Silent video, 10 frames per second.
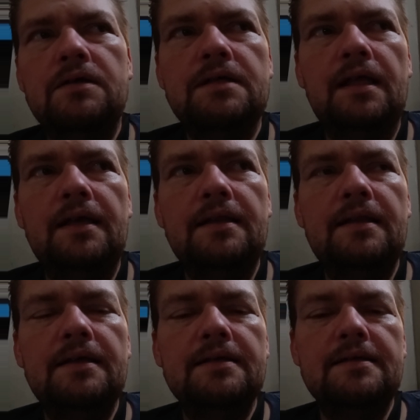like
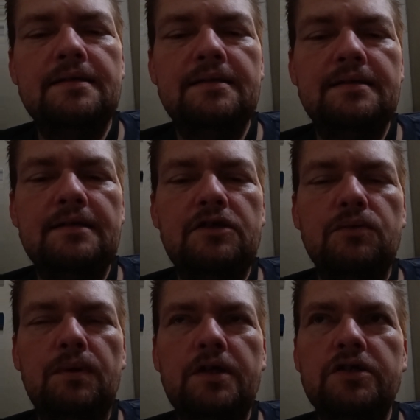this
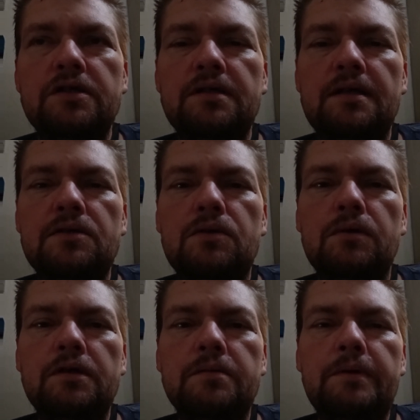situation is
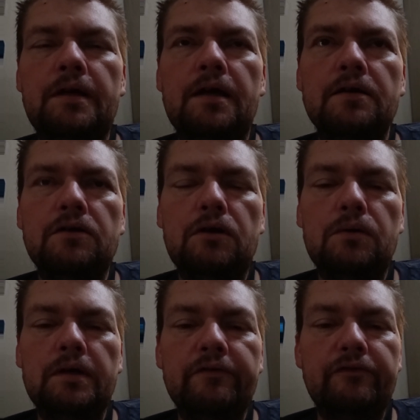going to be
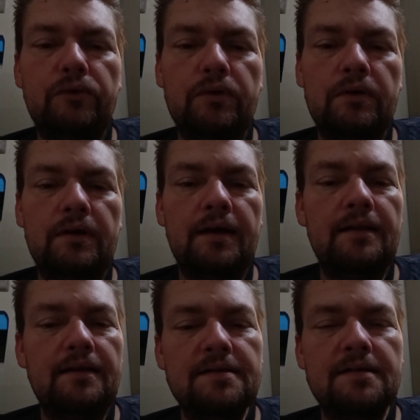ongoing for at
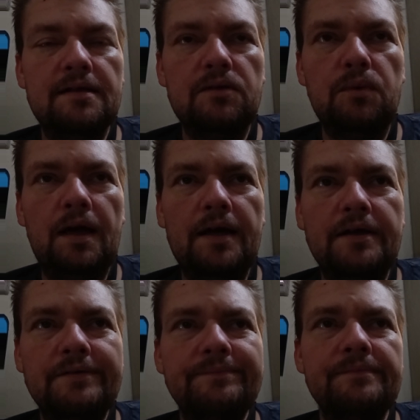least a little
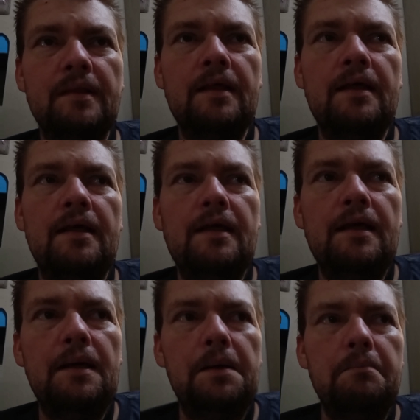while,
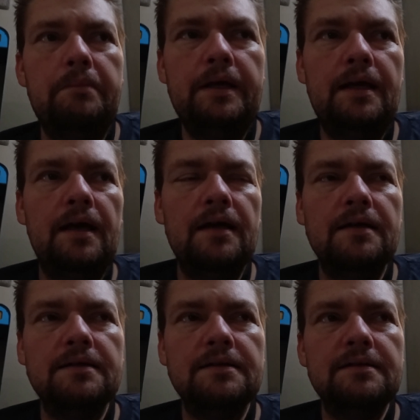
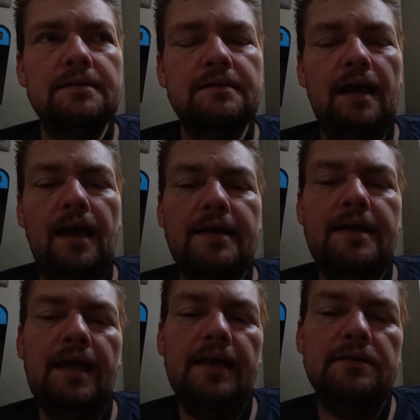because I
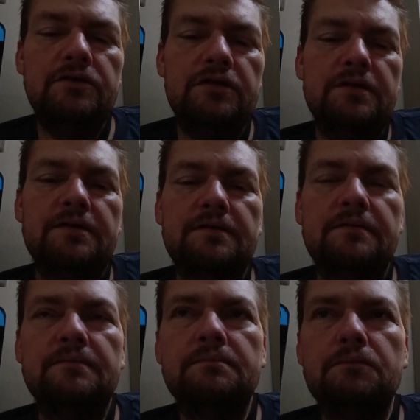can't just
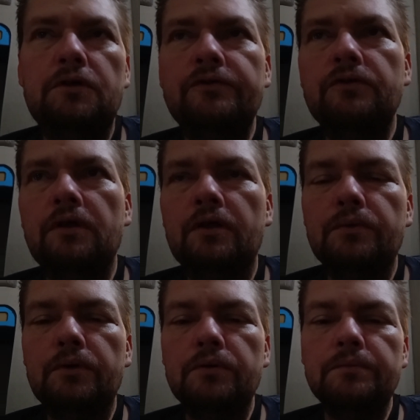move to another
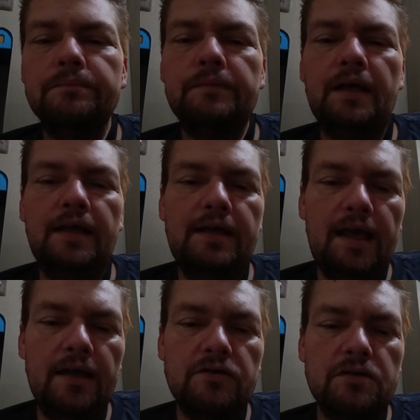room. He
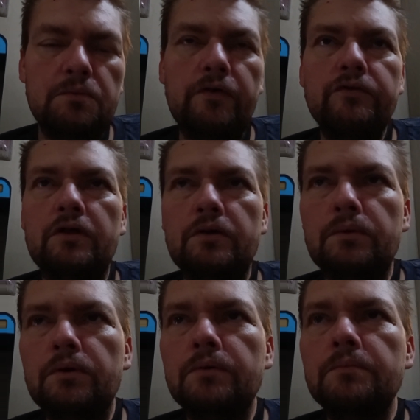can't just move to another
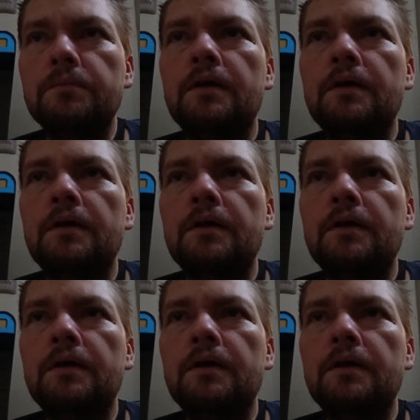room.